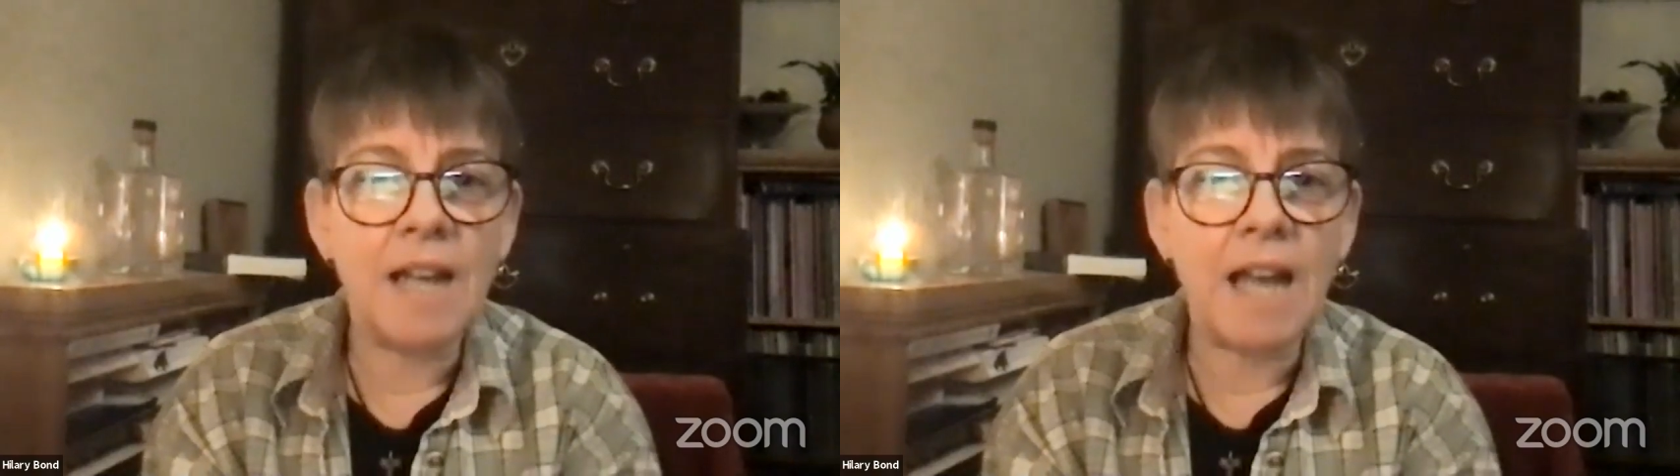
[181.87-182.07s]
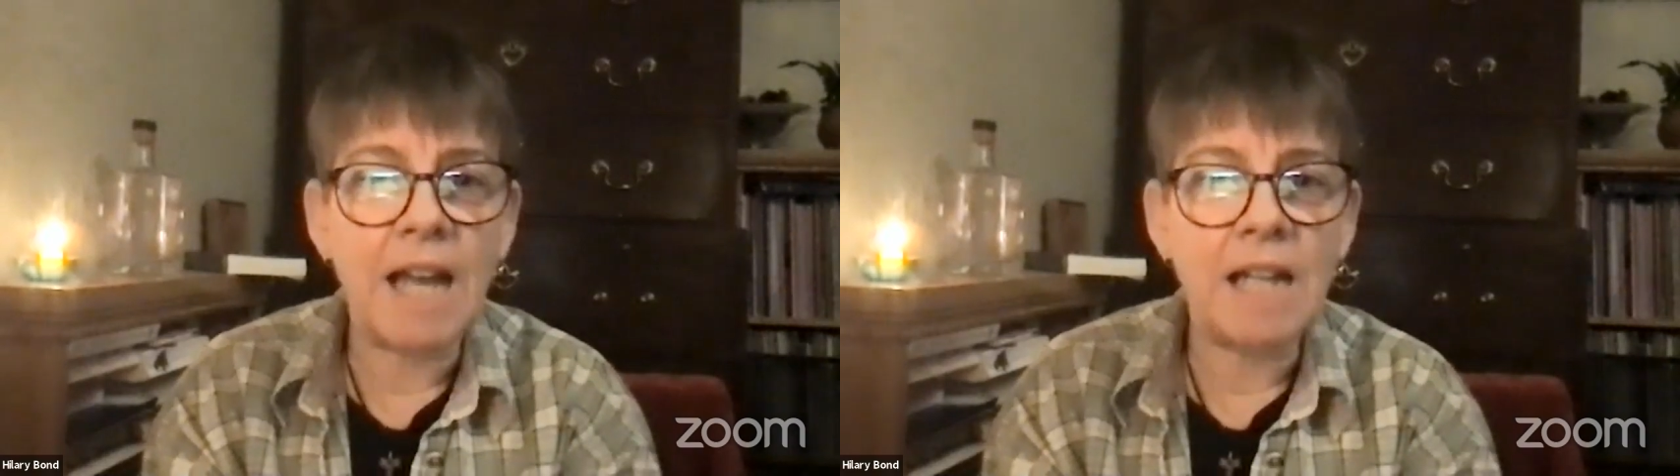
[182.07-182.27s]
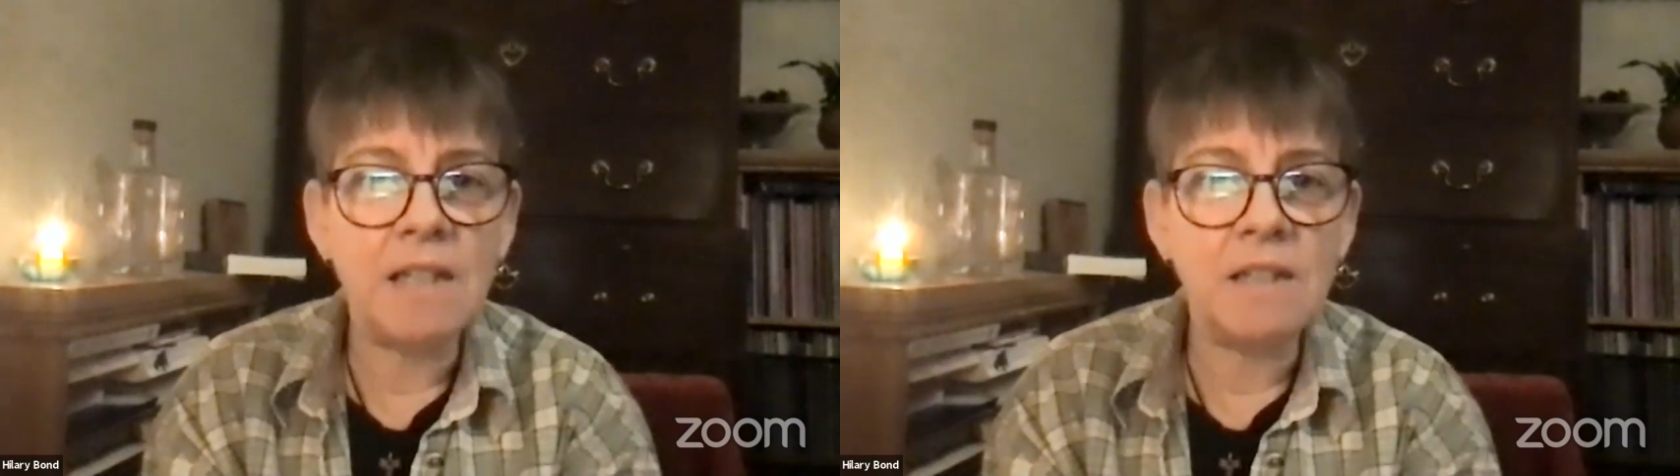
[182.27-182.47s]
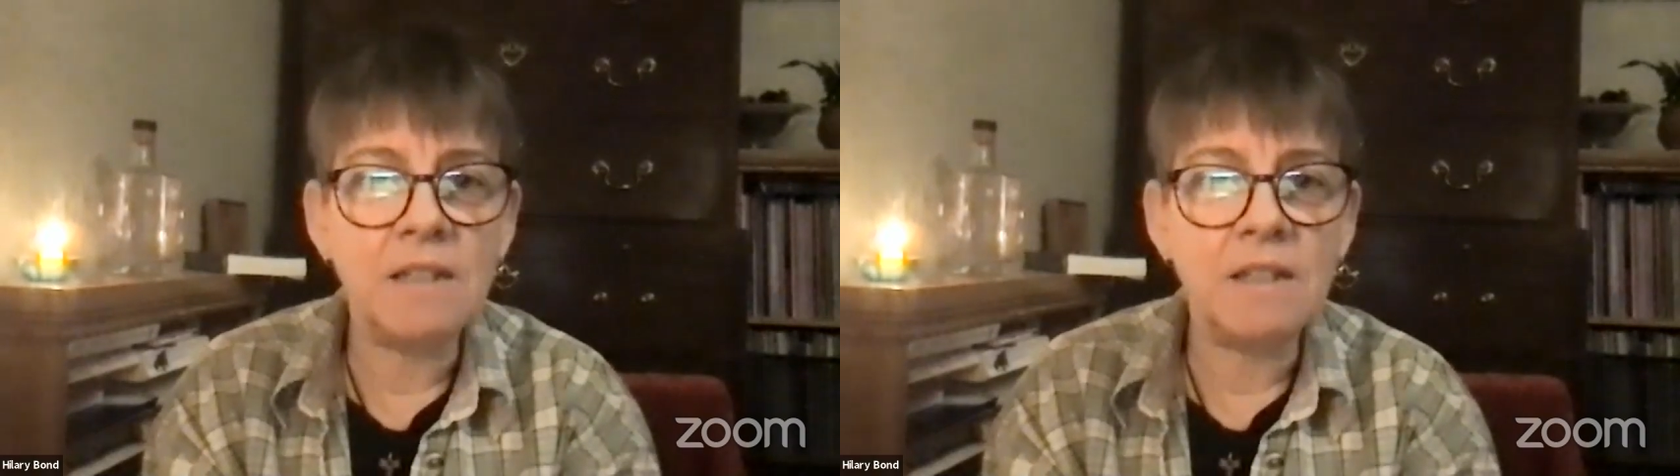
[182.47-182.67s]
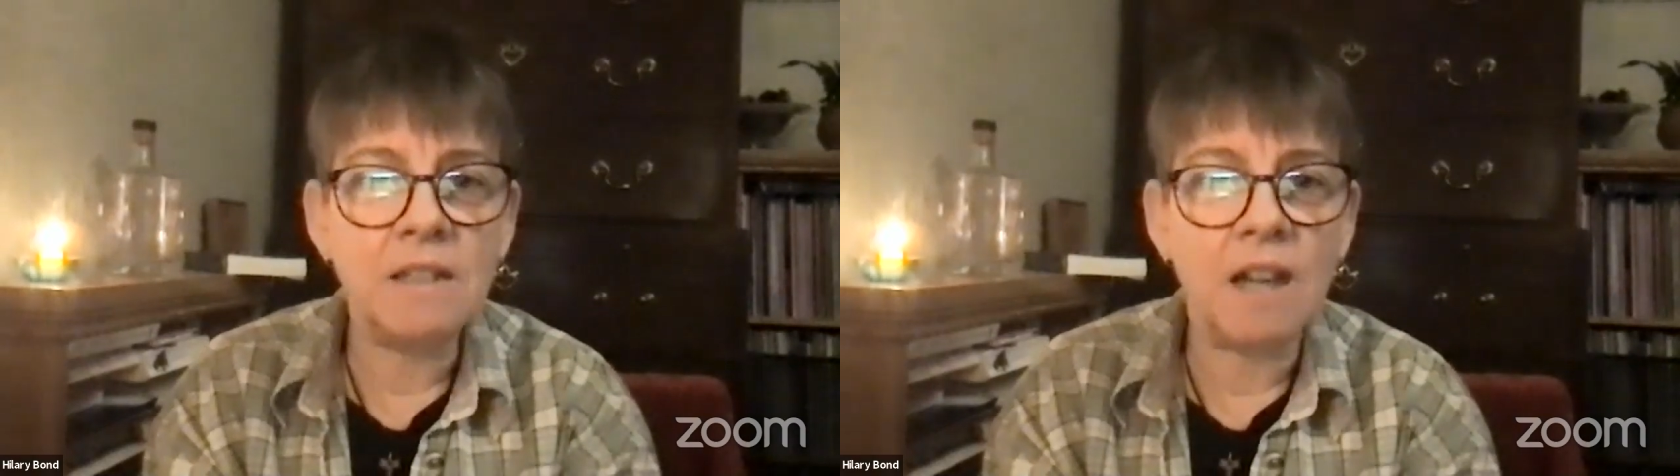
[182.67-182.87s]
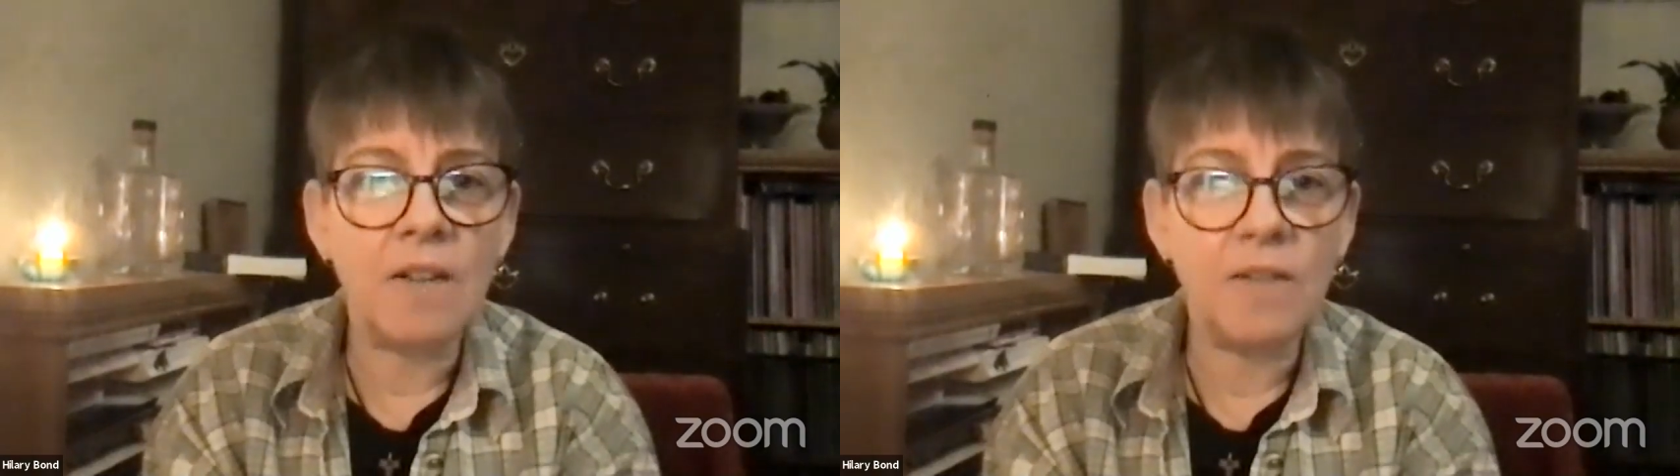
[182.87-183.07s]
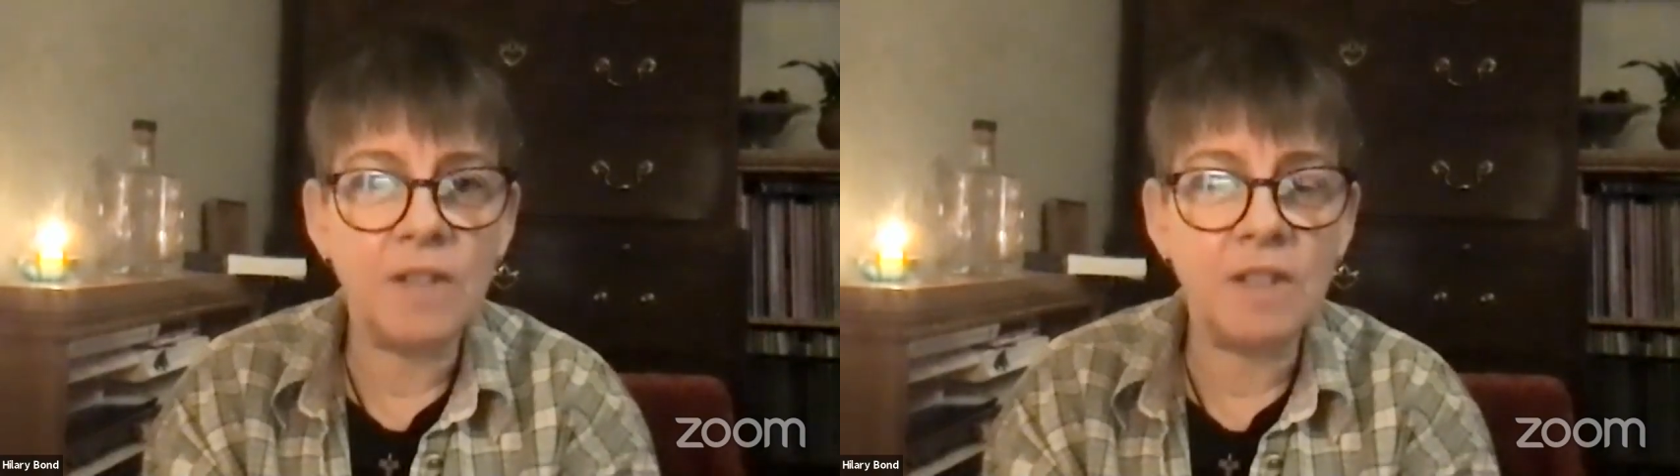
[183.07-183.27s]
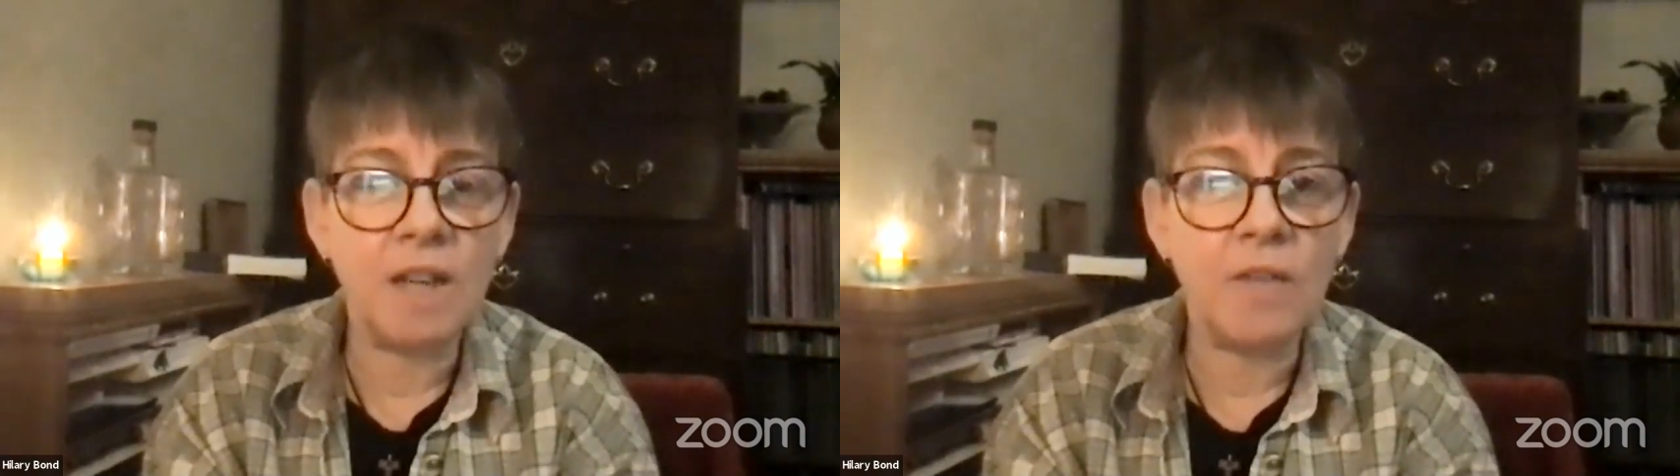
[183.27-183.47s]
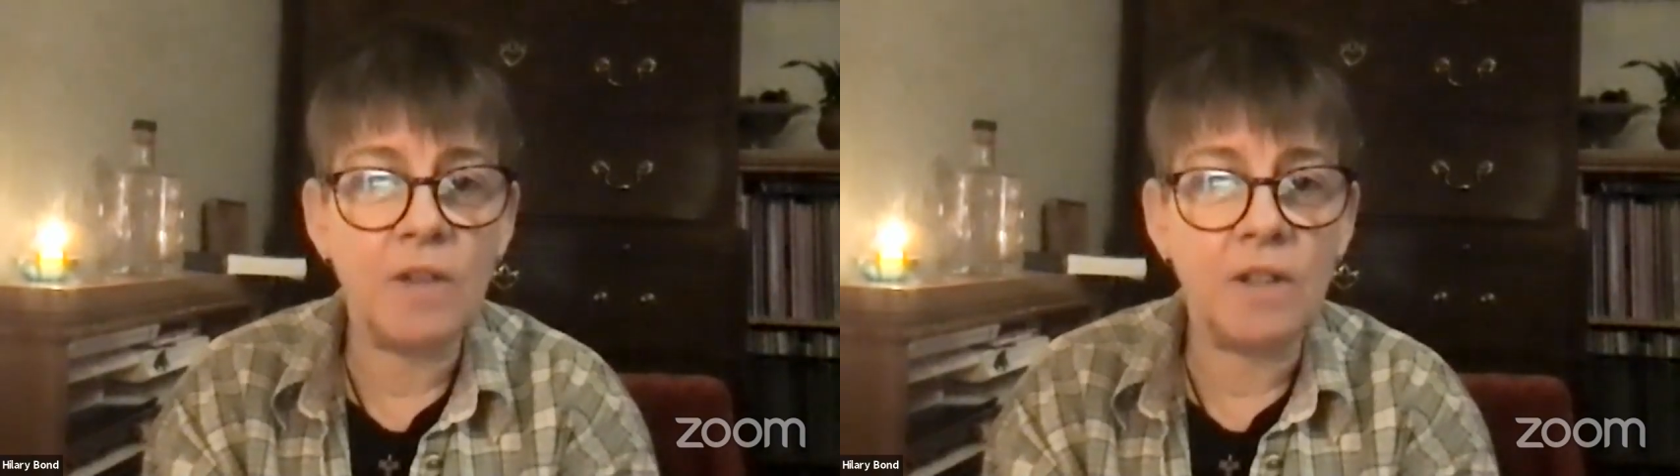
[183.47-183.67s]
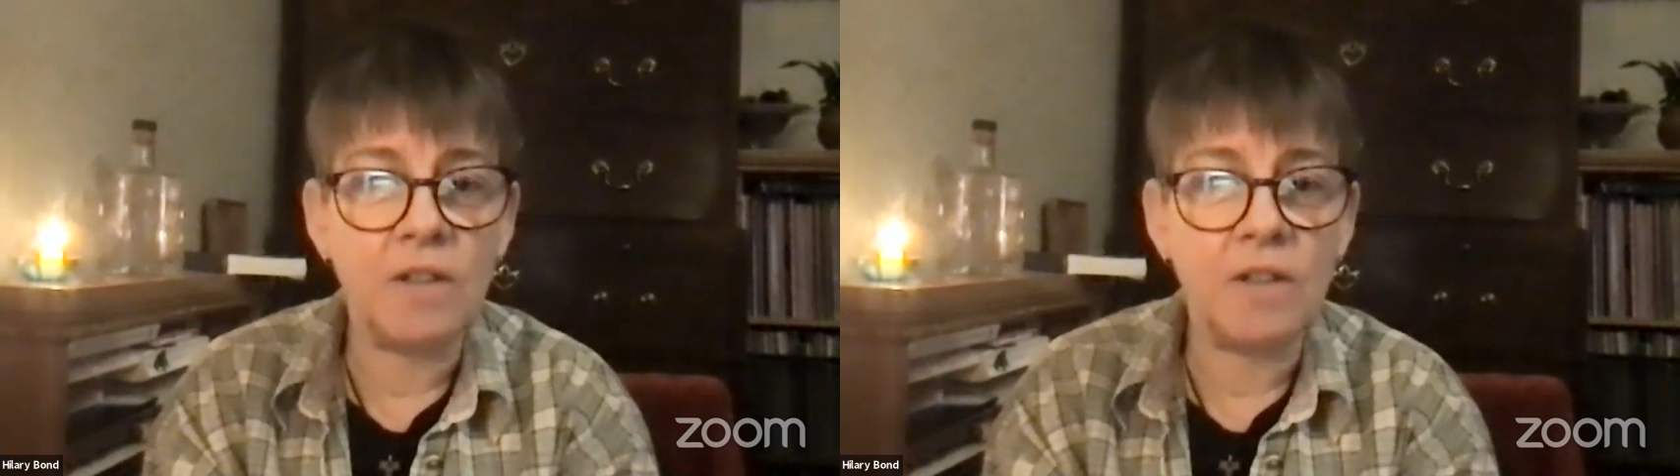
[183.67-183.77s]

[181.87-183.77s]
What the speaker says: And I've discovered